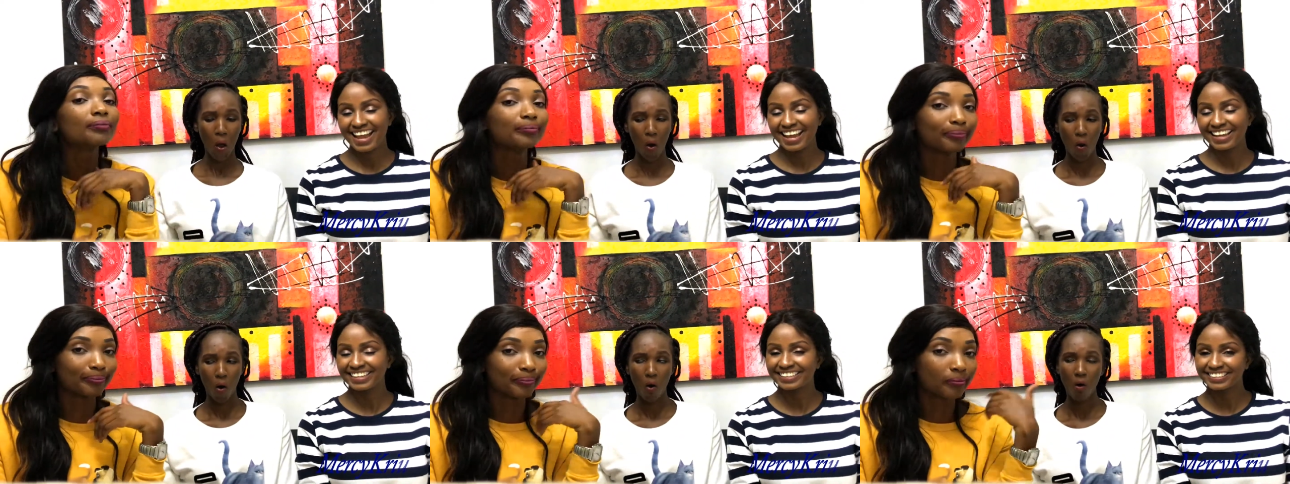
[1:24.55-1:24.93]

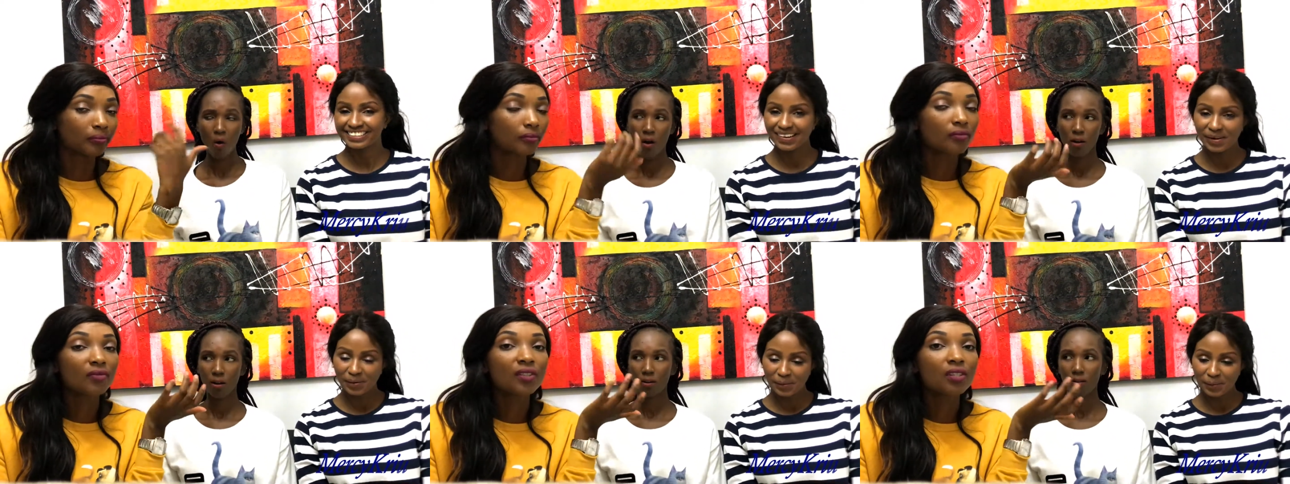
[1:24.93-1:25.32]

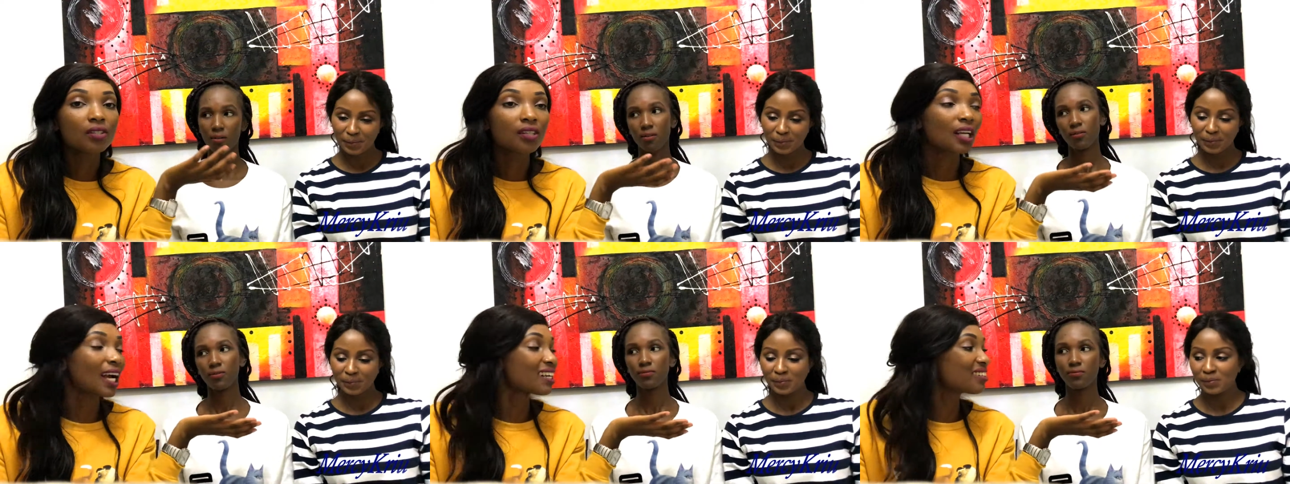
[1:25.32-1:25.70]
Speaker 1: Mm-hmm.
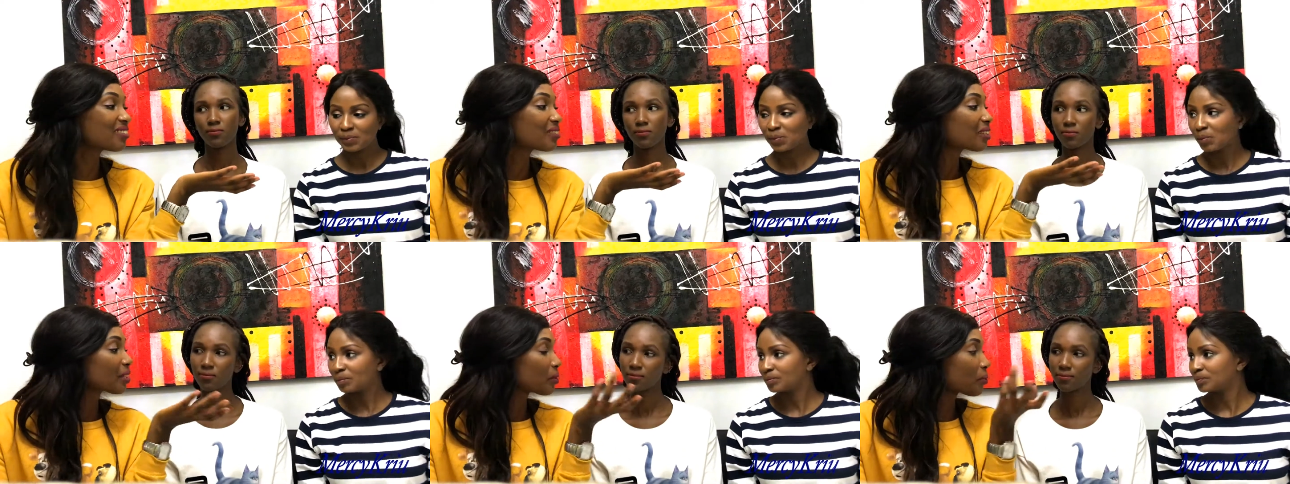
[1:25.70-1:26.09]
She
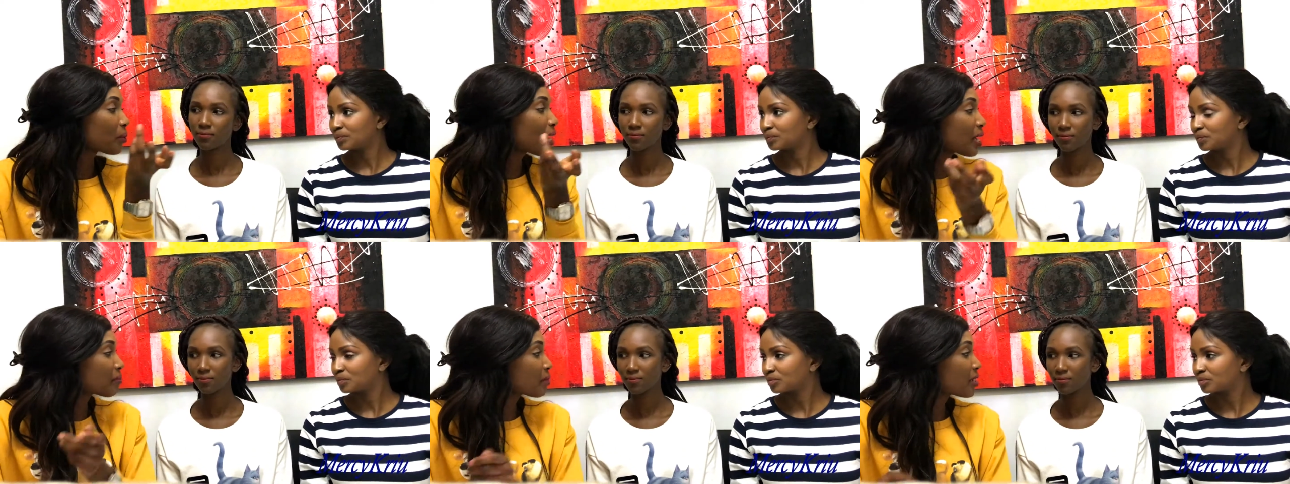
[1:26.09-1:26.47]
can.
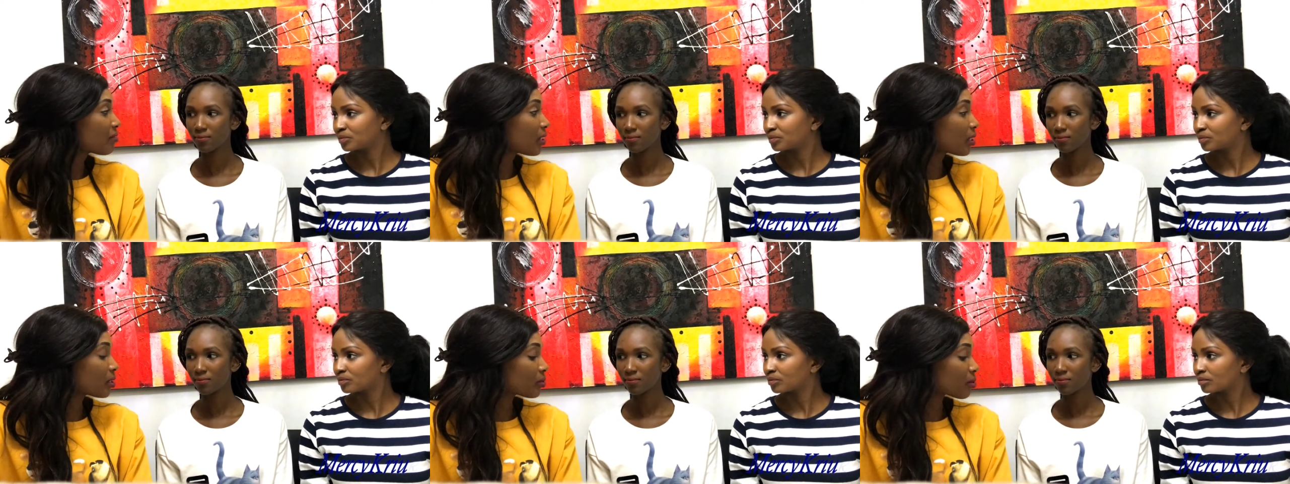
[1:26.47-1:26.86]
Where am I
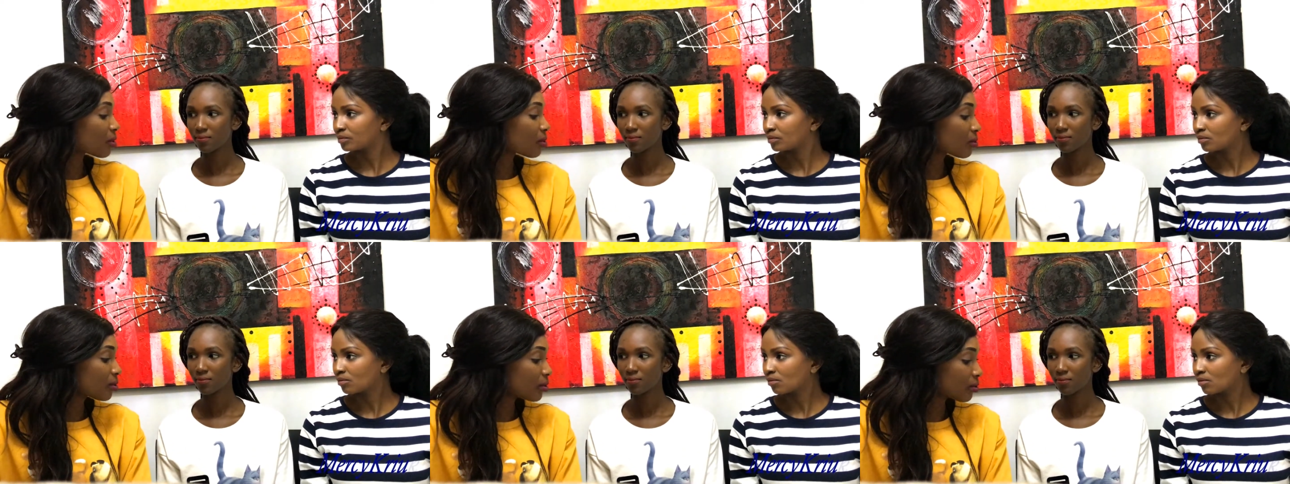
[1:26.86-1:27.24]
even
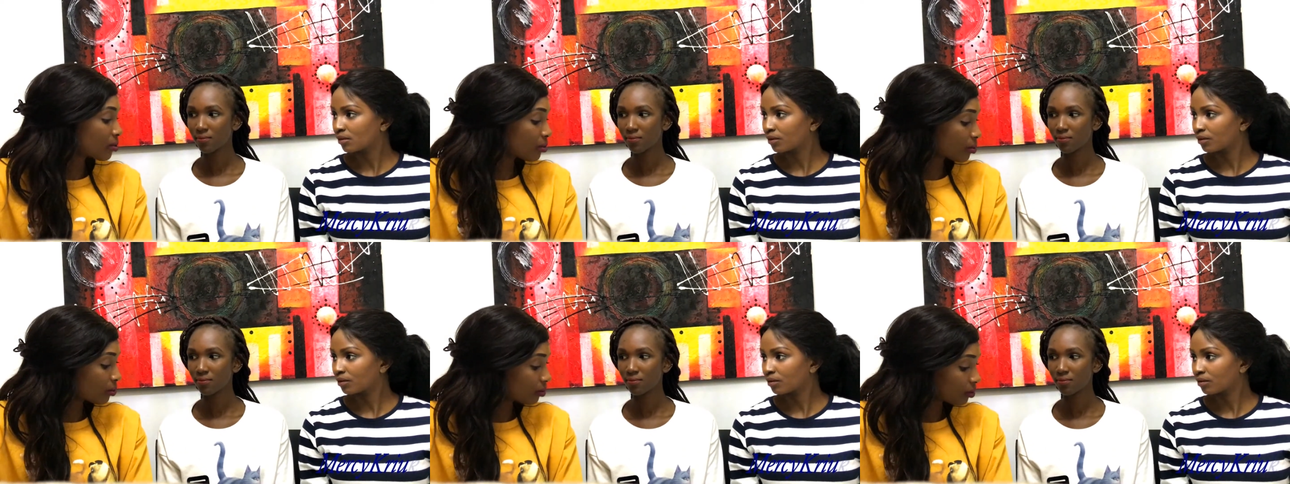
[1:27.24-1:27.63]

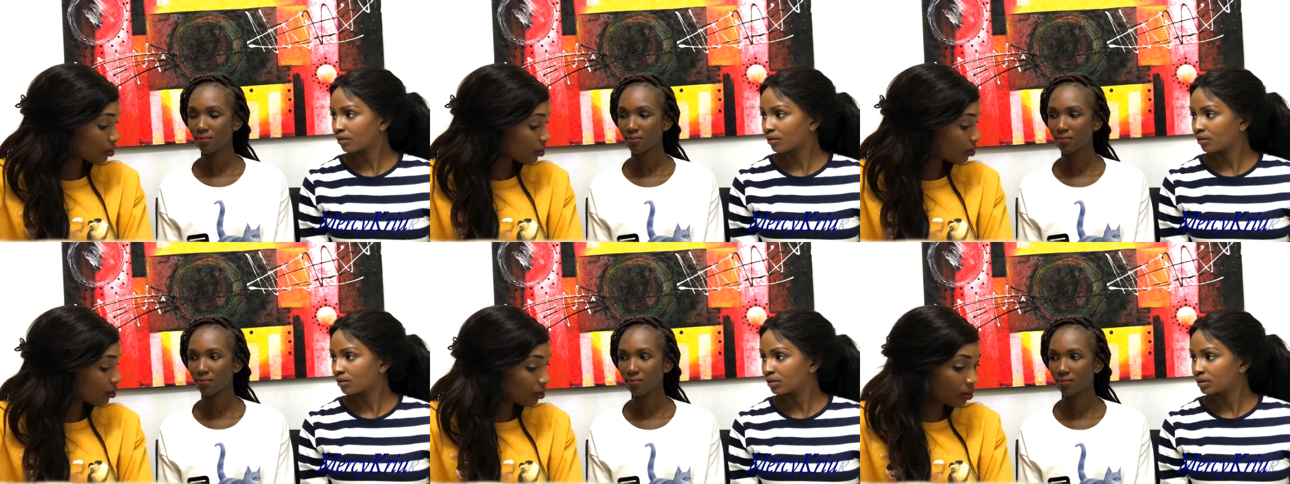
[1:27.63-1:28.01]
introducing you?
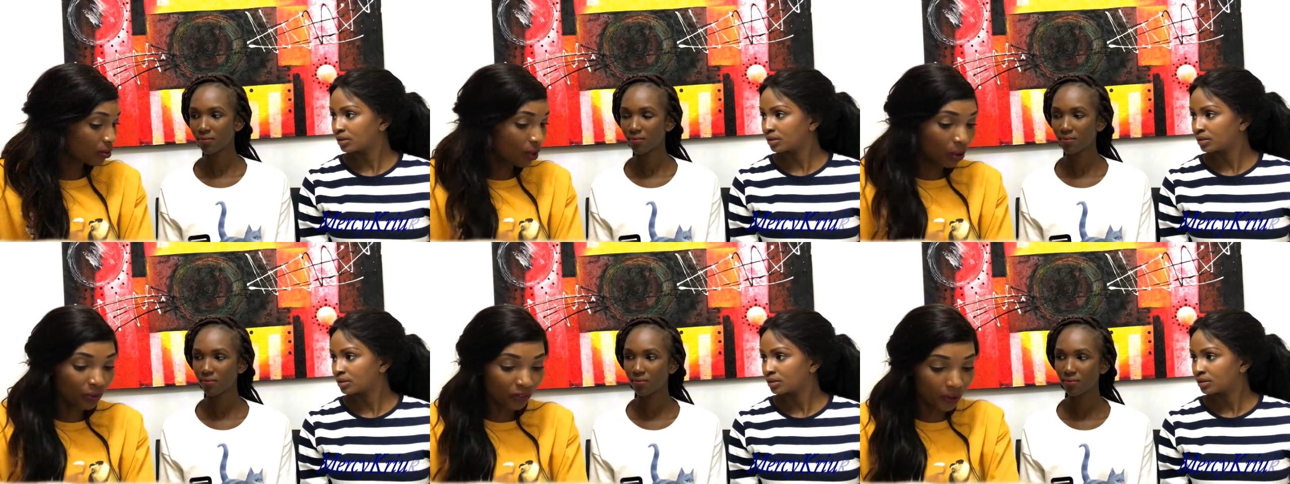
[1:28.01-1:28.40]

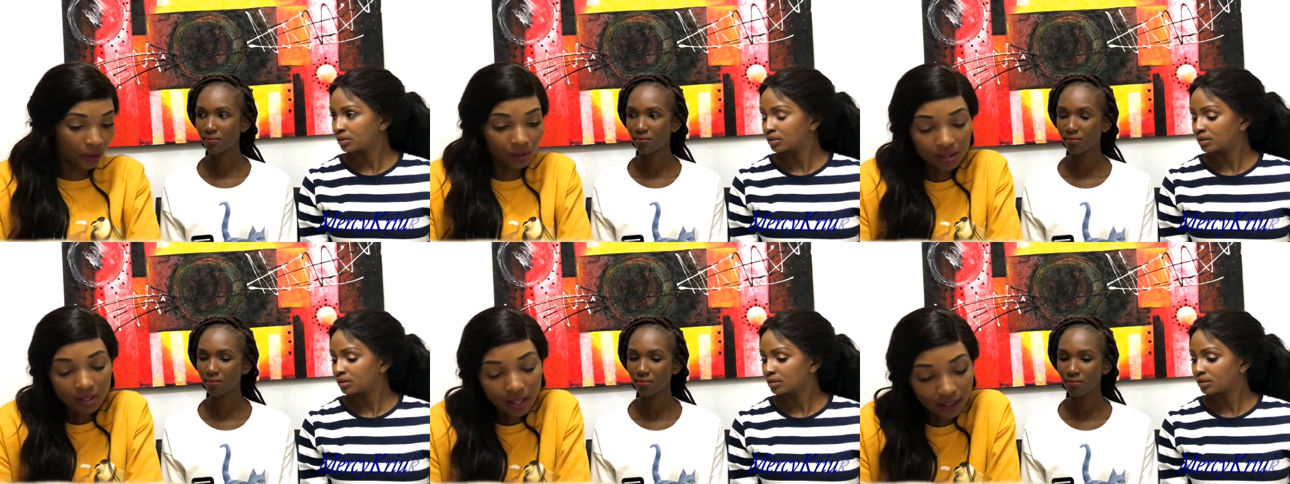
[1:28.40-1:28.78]
Talk for
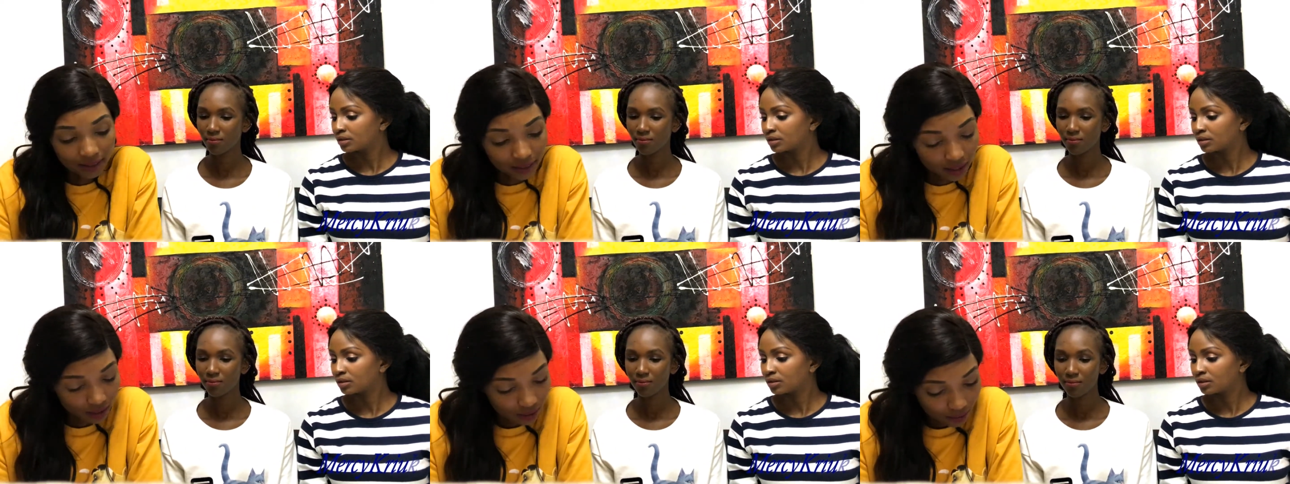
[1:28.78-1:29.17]

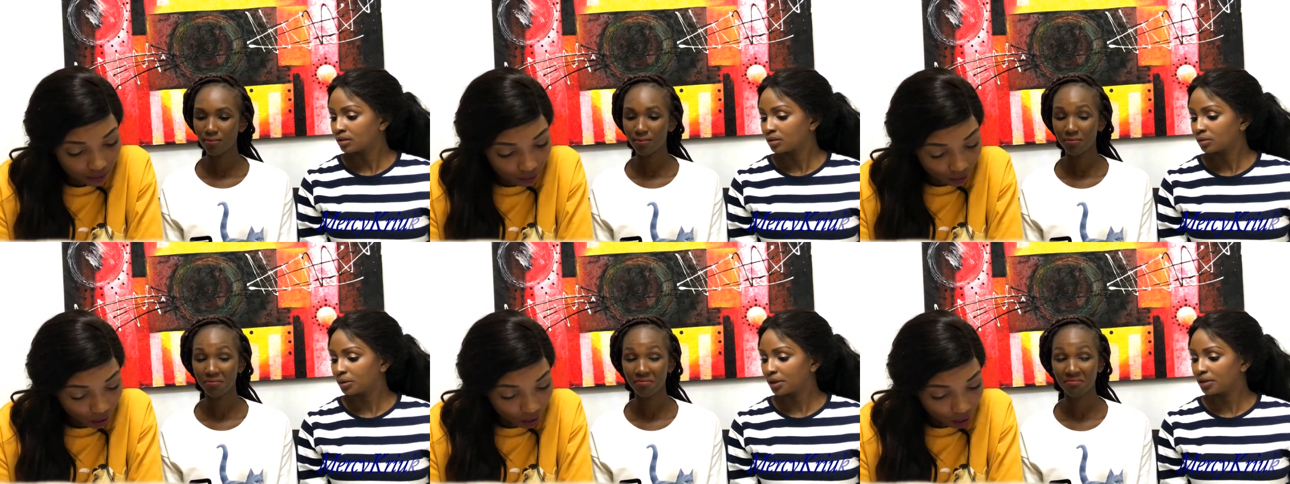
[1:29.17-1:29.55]
yourselves.
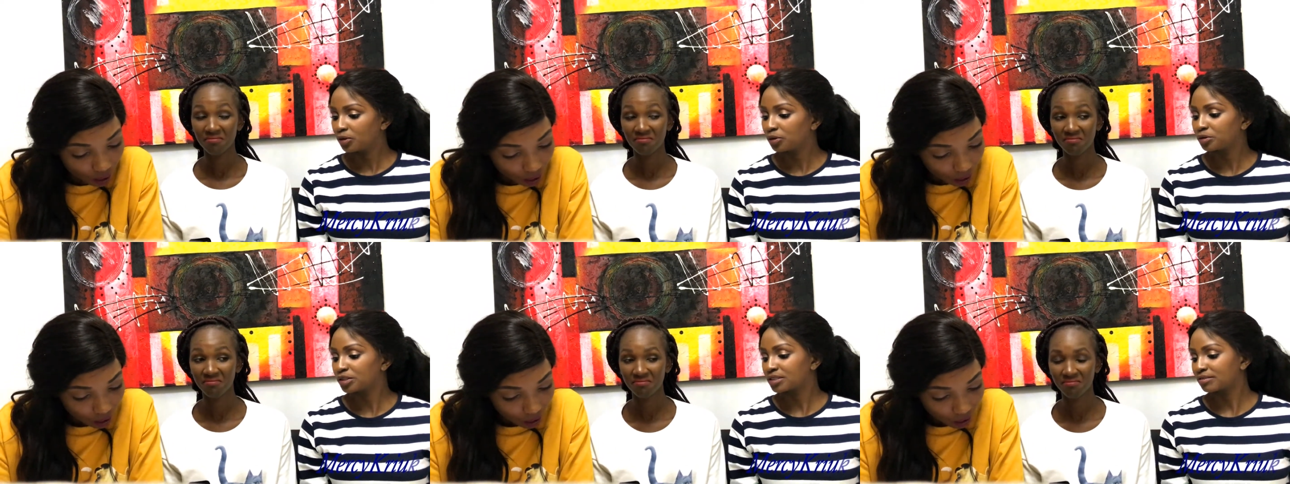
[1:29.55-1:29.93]
Why are
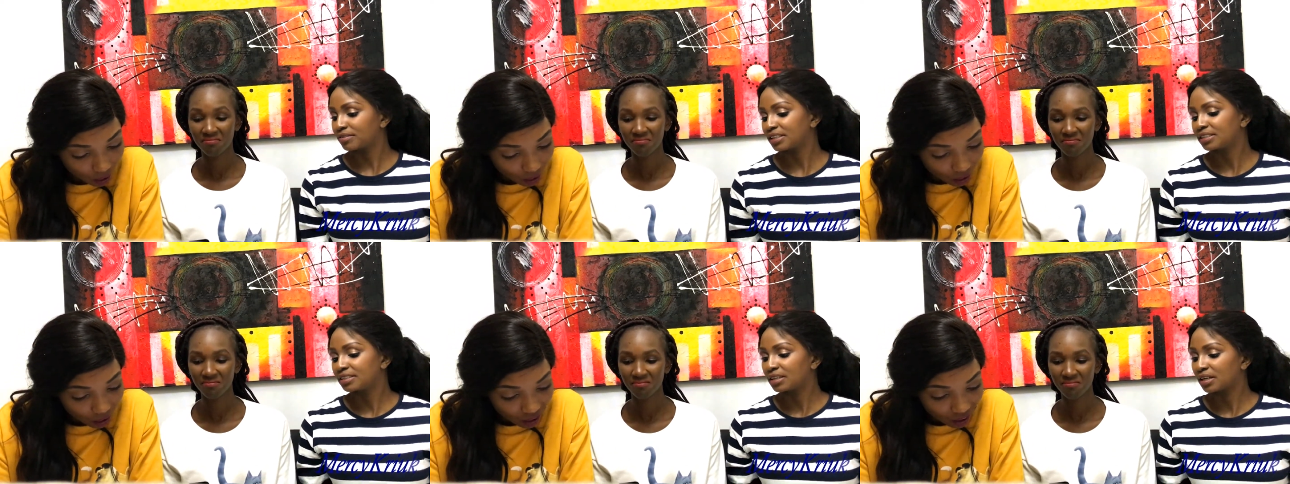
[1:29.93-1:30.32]
you always
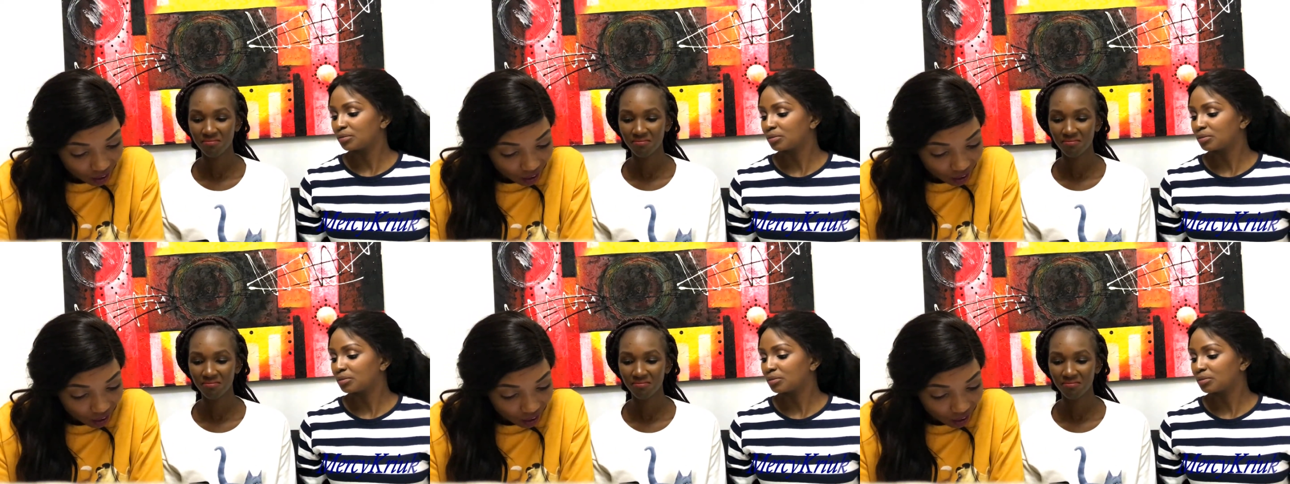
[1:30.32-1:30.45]
fighting